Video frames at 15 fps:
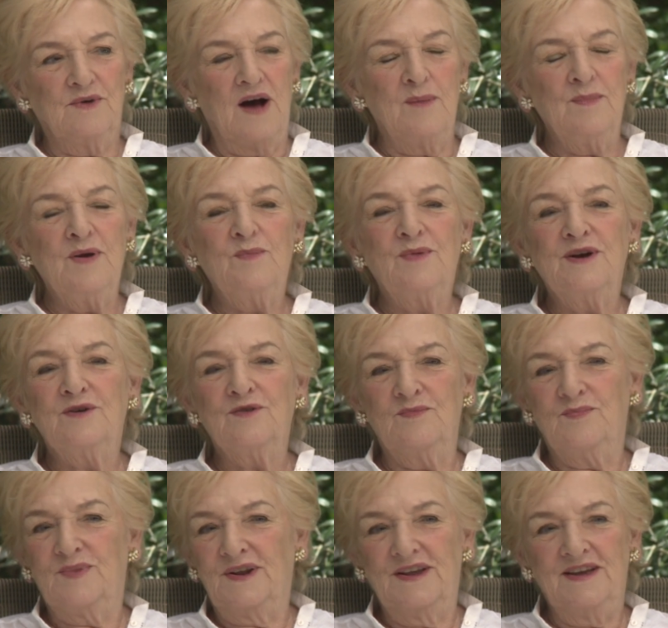we
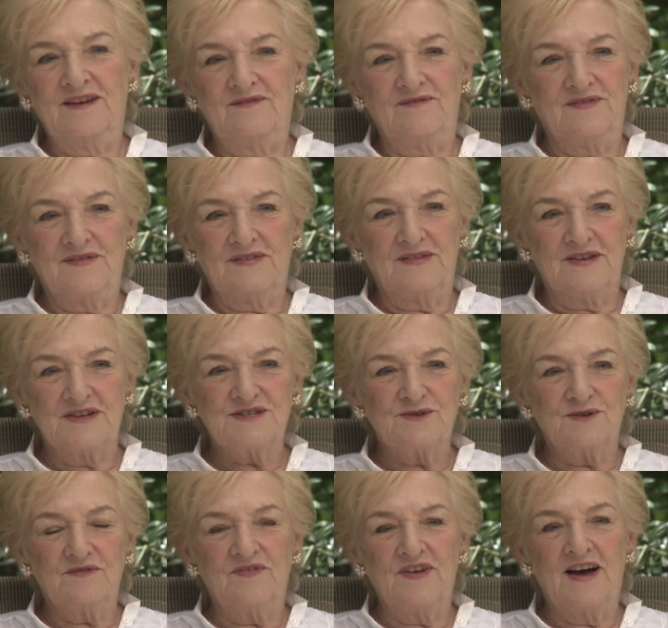couldn't believe the
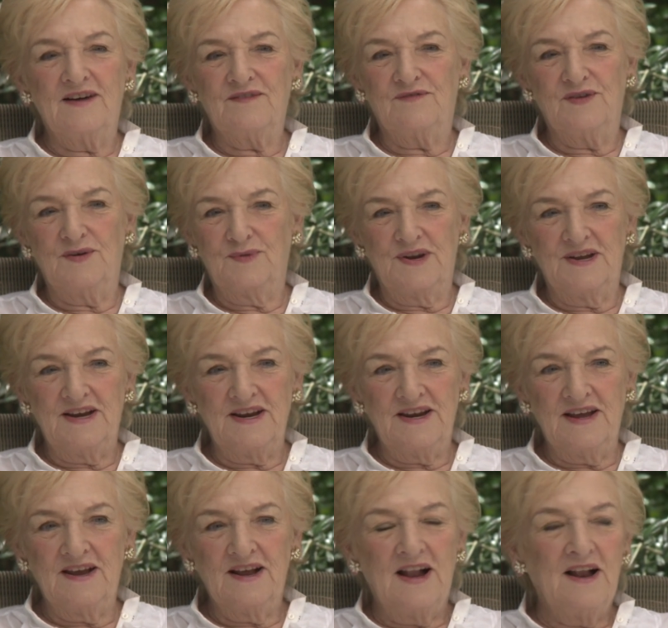sort of life we were
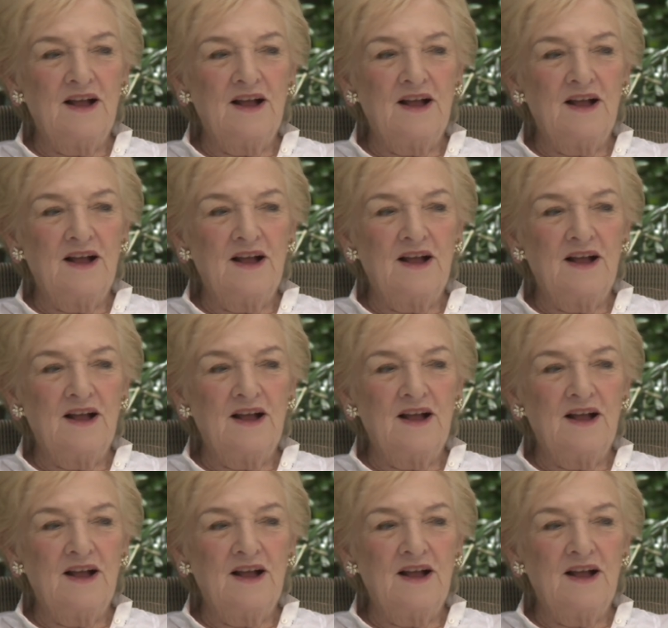leading.